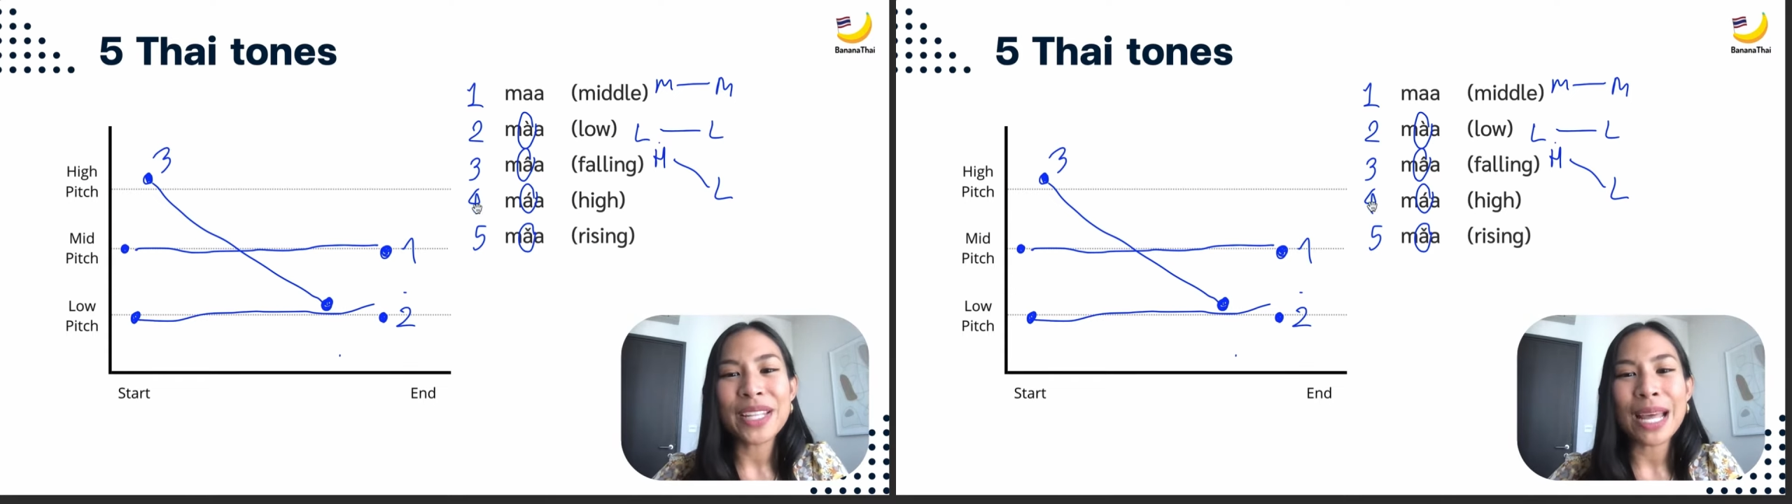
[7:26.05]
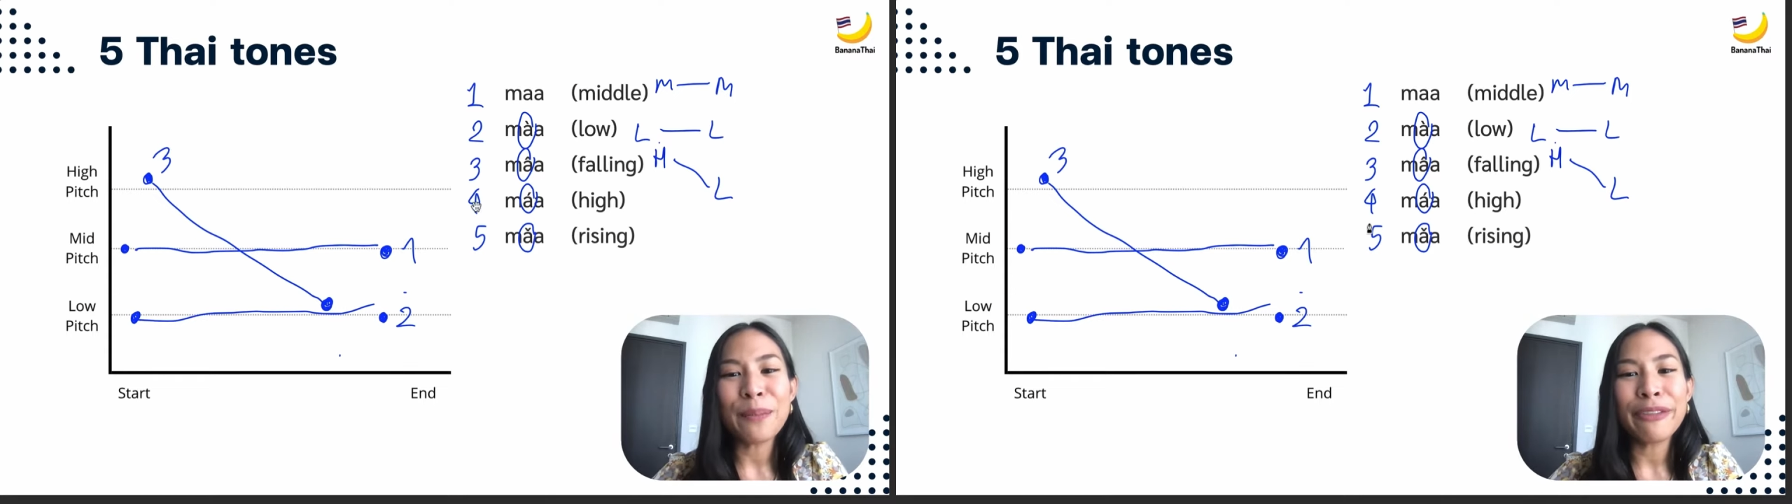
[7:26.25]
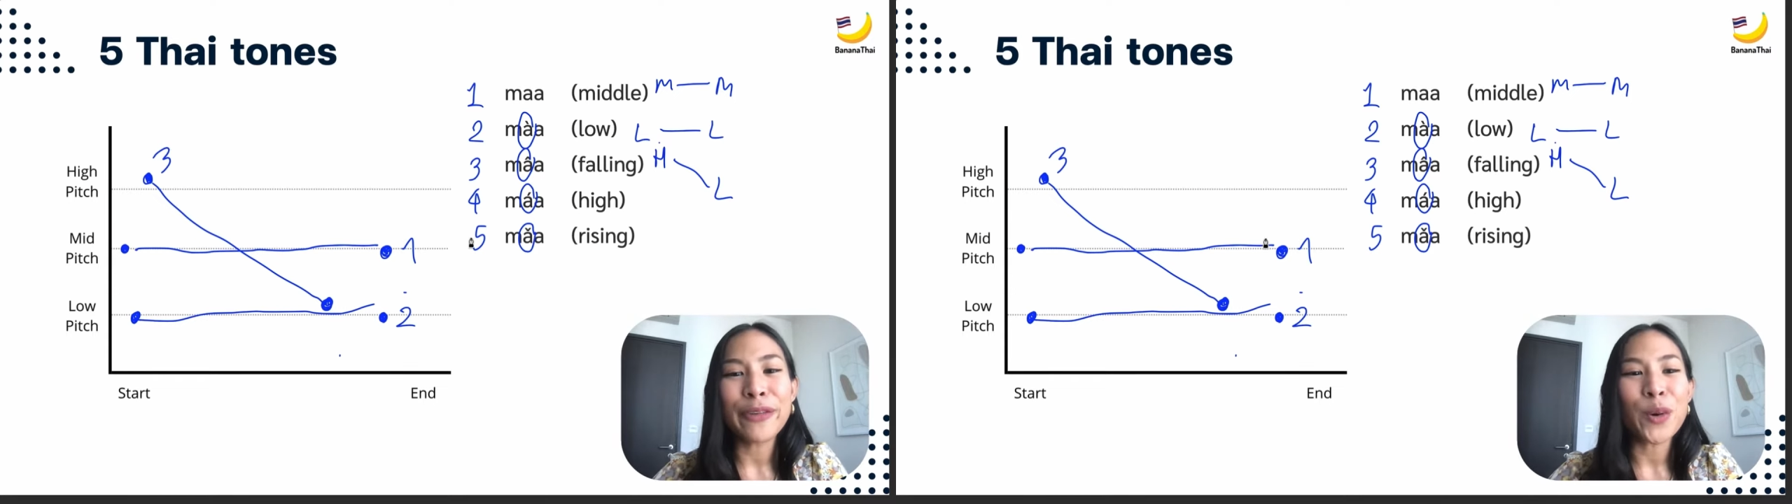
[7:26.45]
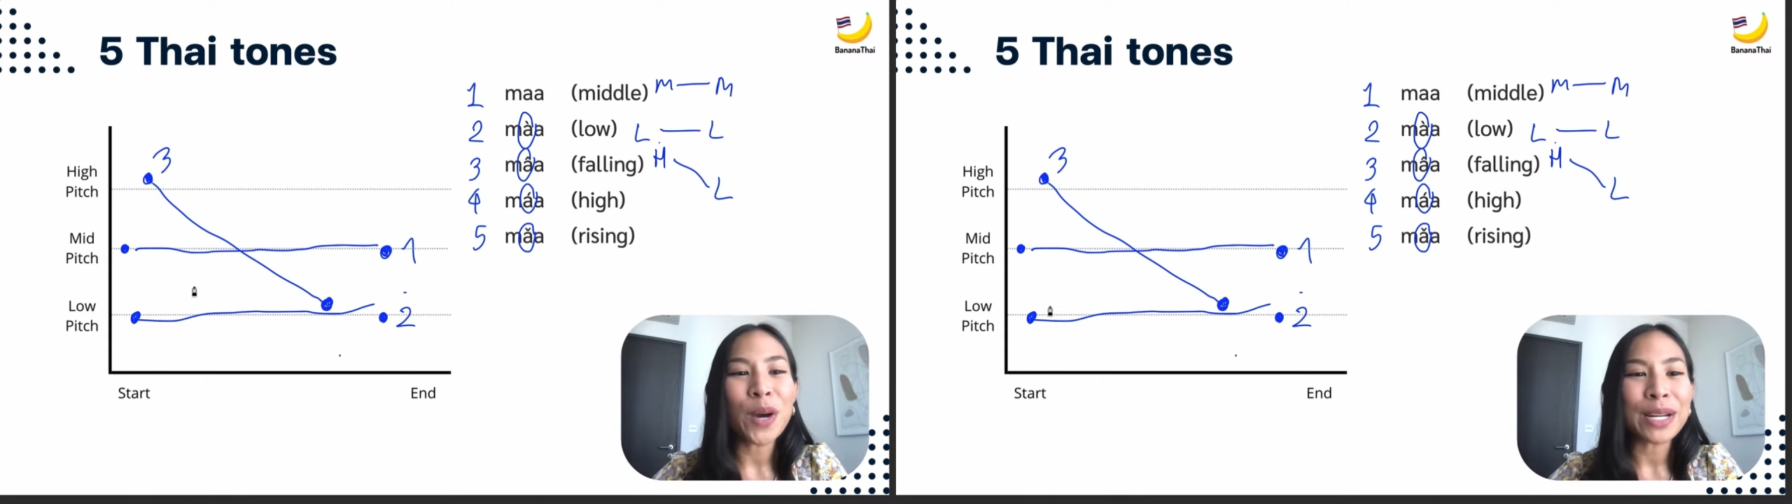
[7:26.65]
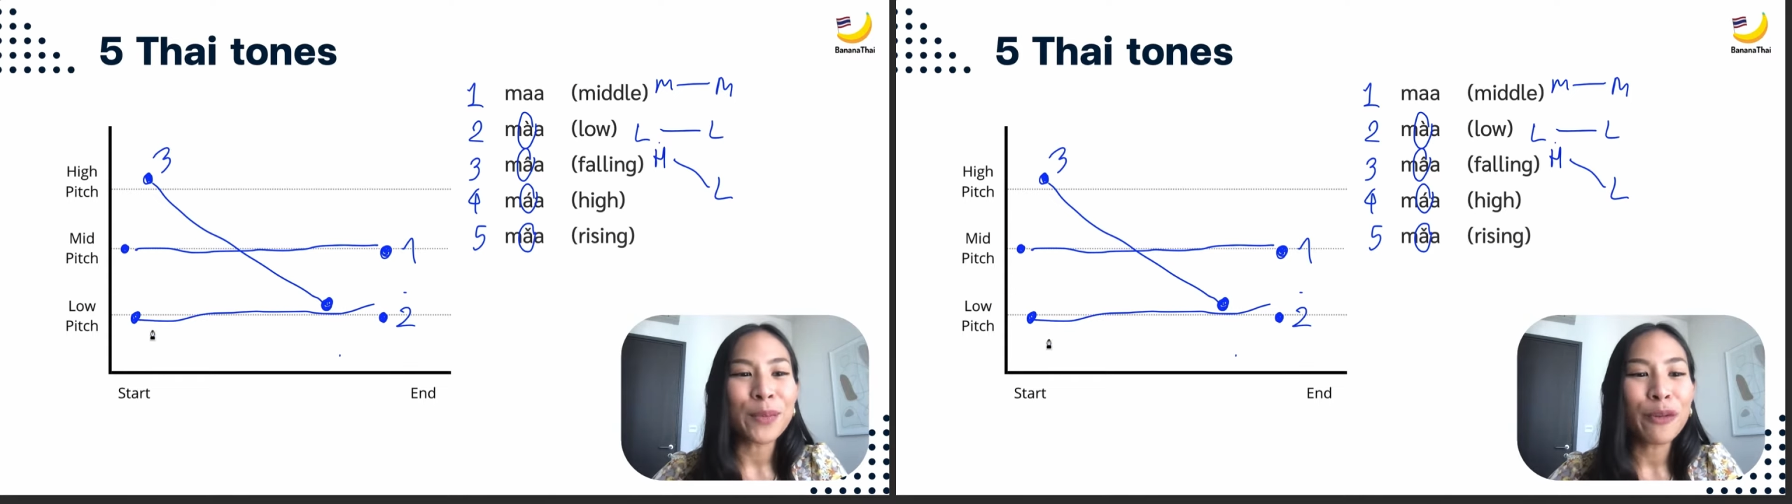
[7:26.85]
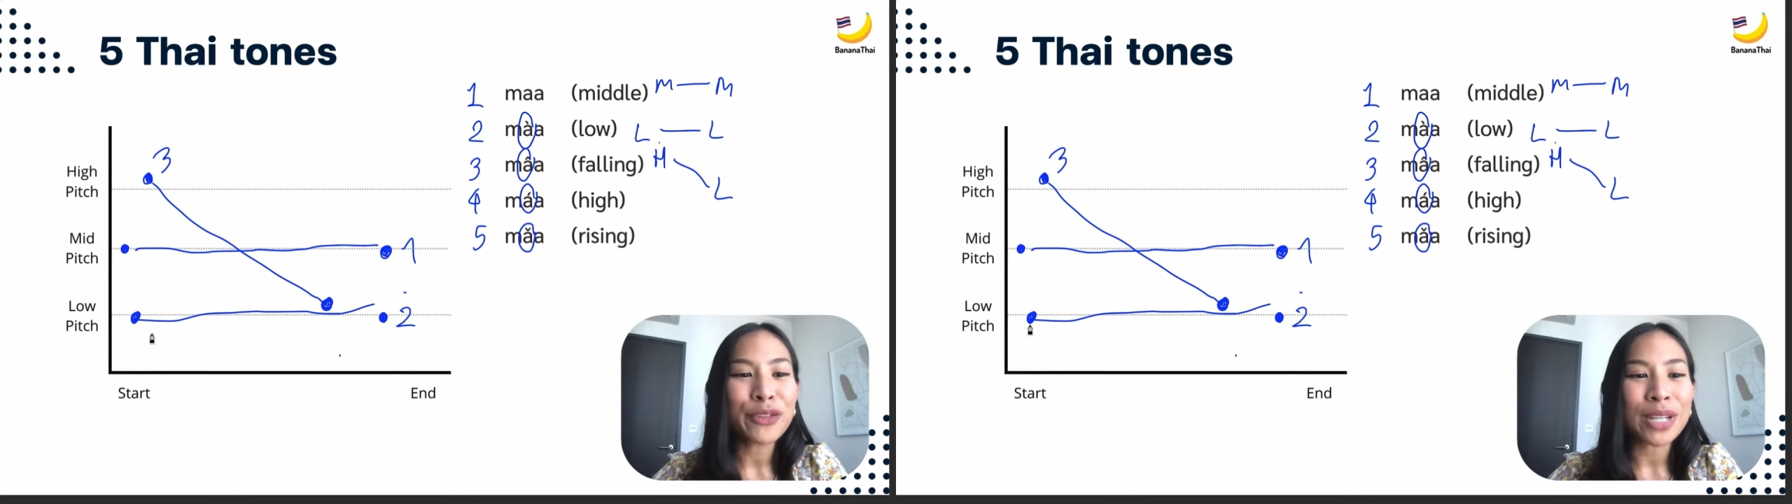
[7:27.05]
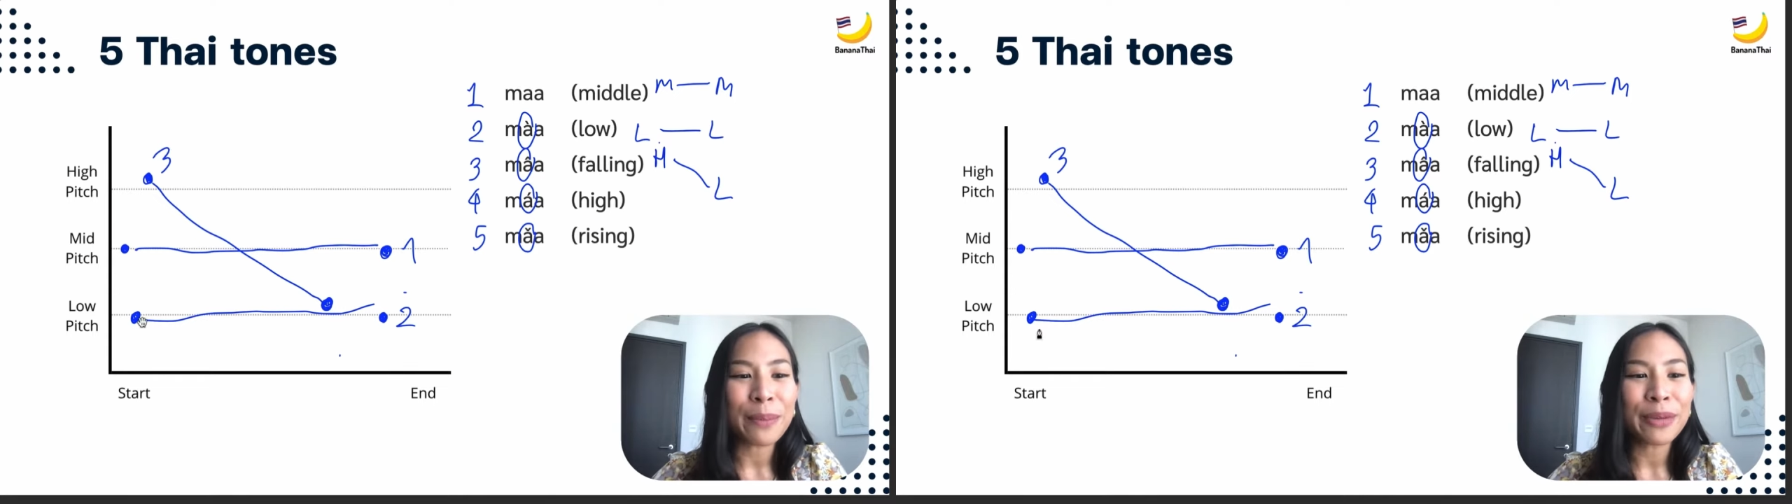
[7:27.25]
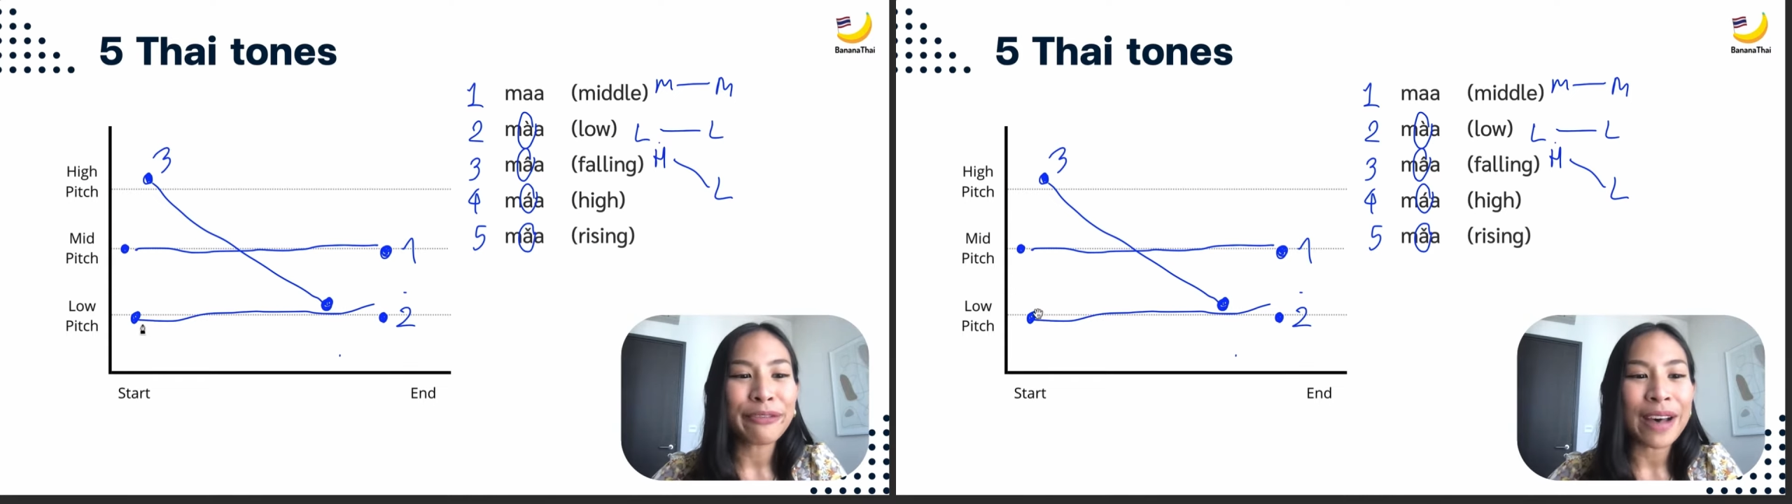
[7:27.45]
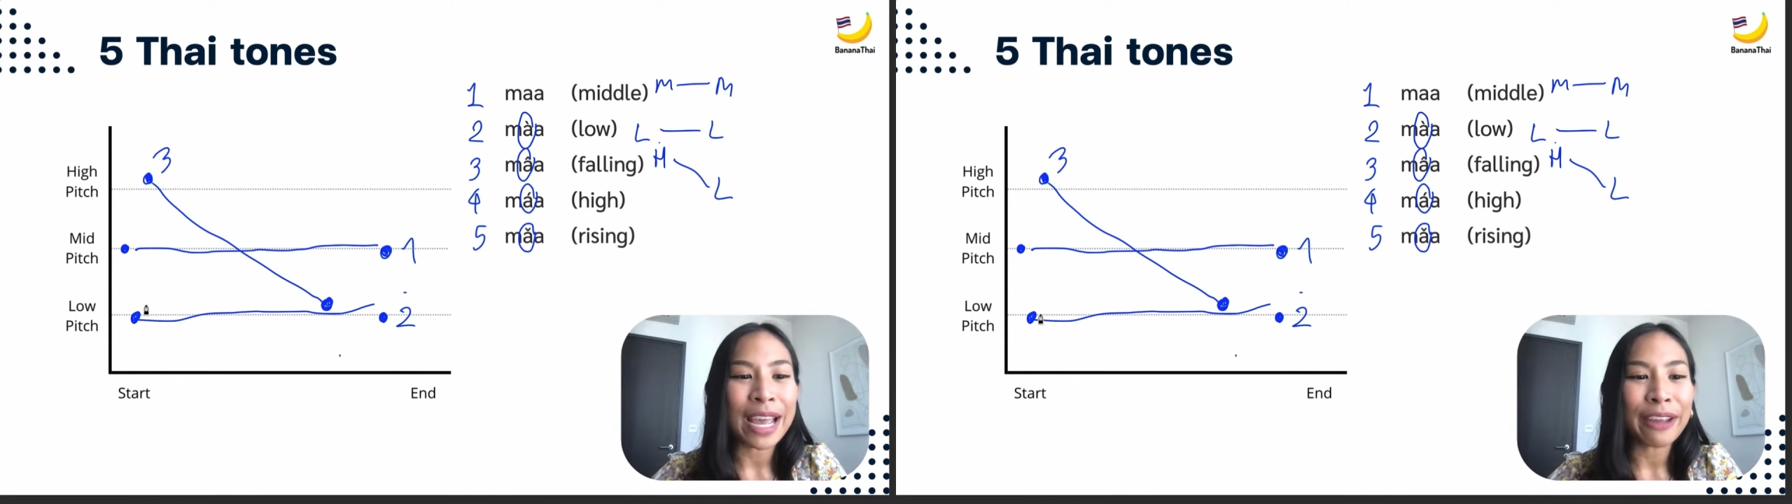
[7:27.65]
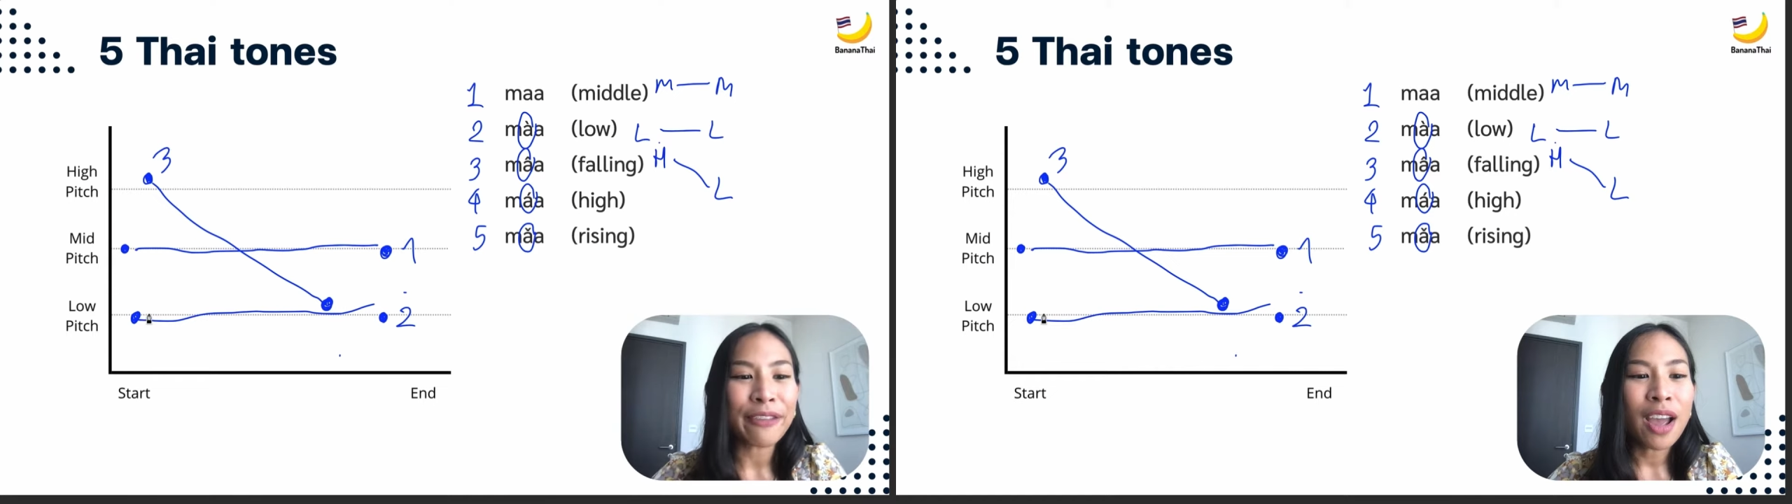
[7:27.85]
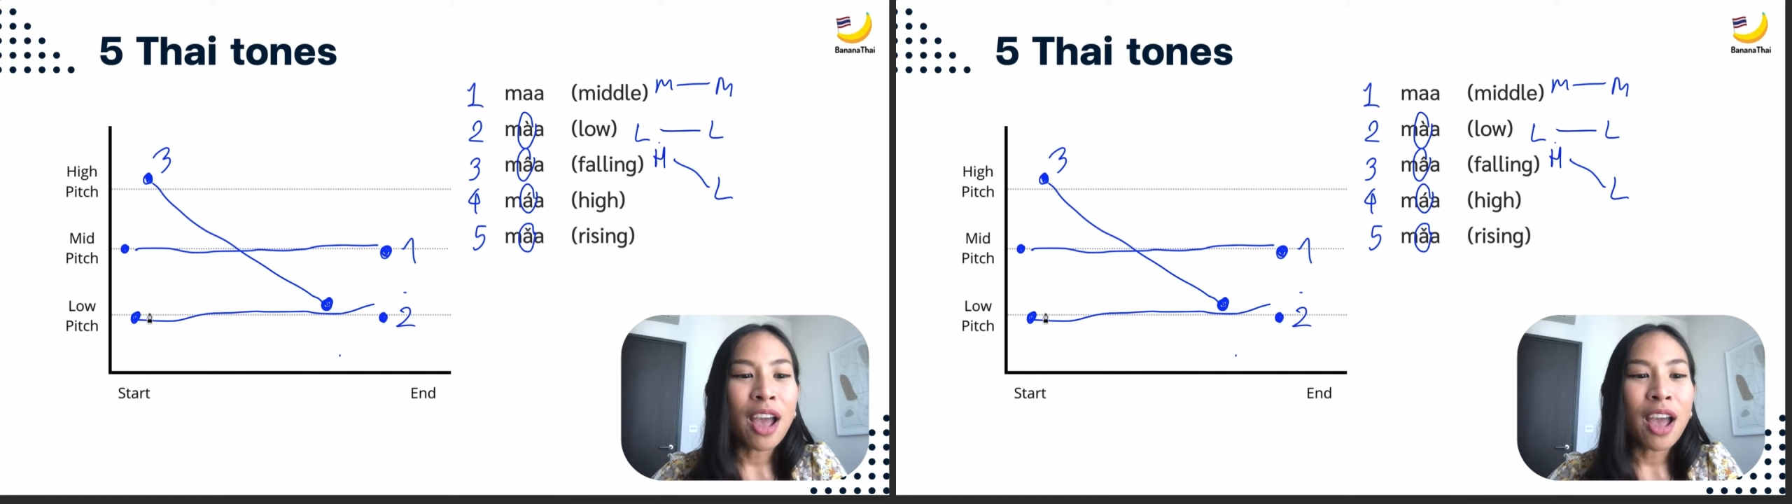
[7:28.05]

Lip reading: number four and move to number five,